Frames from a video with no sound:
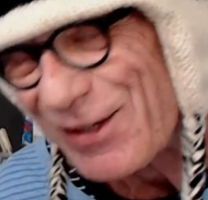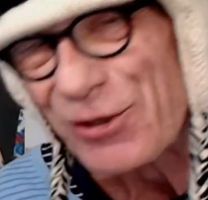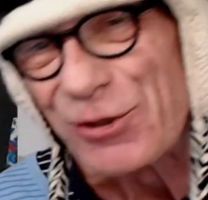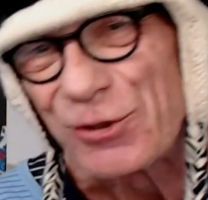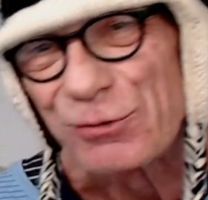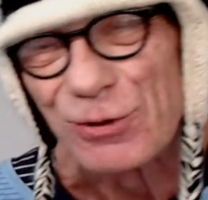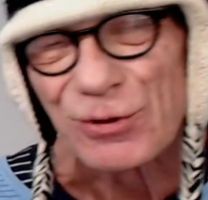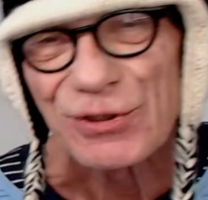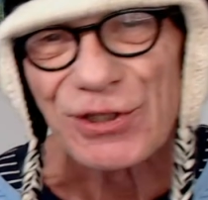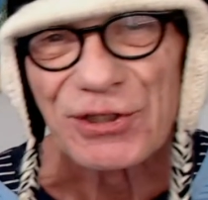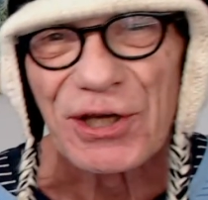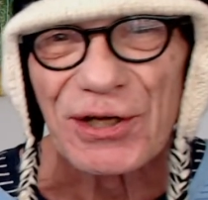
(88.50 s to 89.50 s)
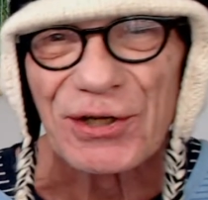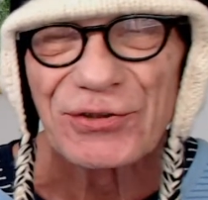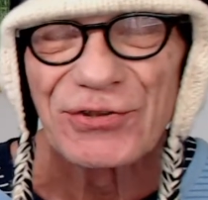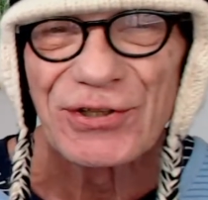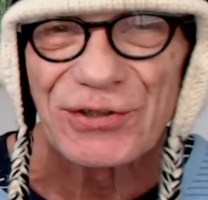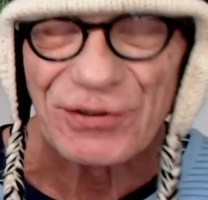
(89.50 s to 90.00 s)
who root
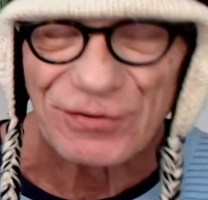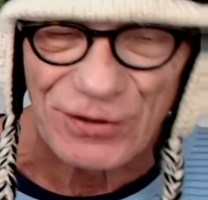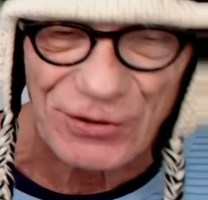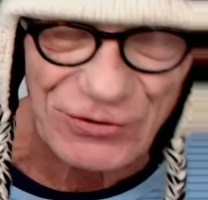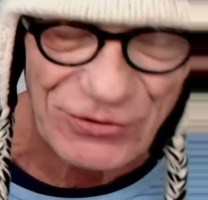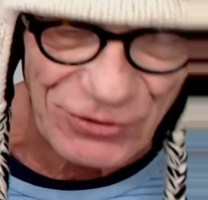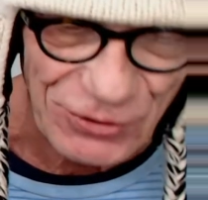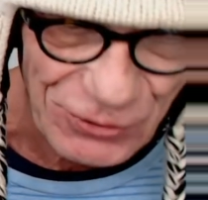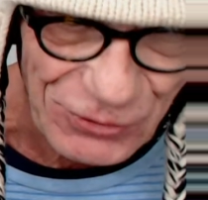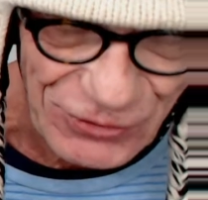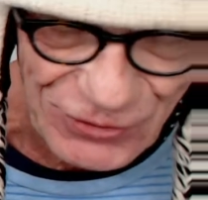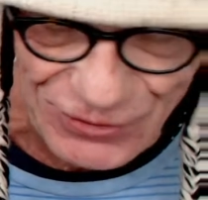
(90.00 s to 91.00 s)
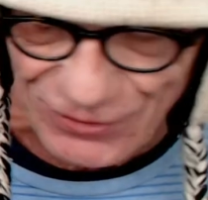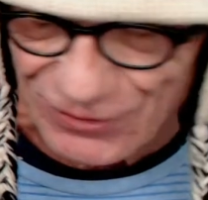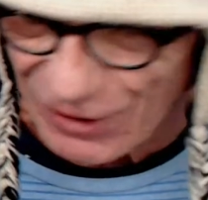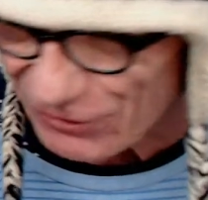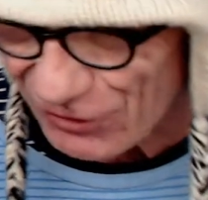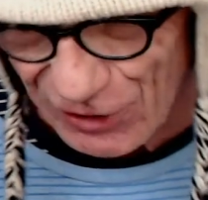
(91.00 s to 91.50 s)
canaled the first tooth.
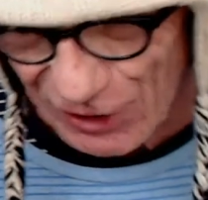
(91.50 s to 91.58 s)
That did